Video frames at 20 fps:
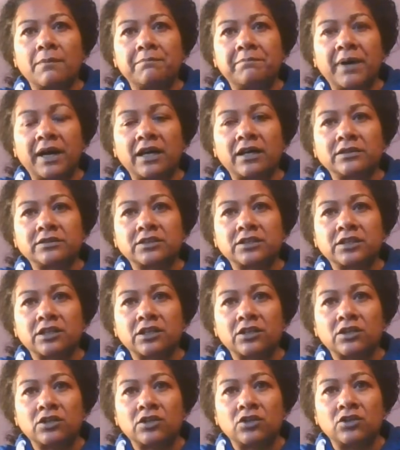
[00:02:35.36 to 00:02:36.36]
But
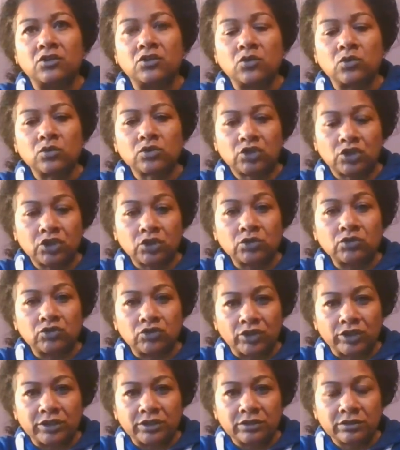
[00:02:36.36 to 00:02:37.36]
your
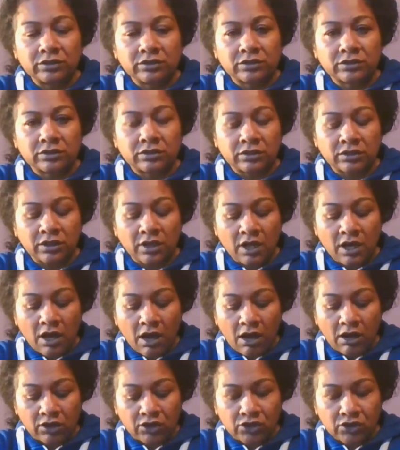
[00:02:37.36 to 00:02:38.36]
children
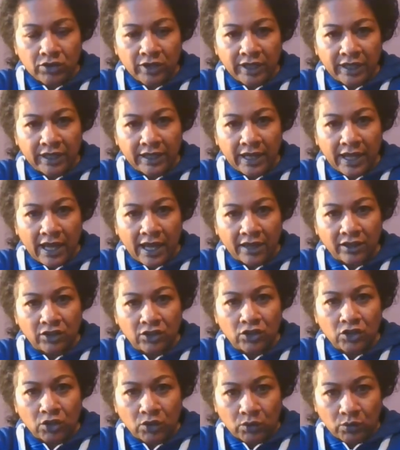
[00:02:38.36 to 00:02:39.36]
are looking at
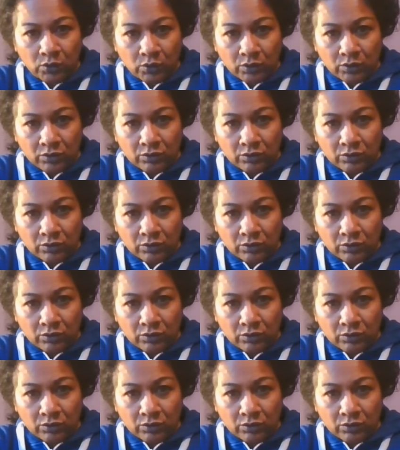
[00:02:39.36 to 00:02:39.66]
you.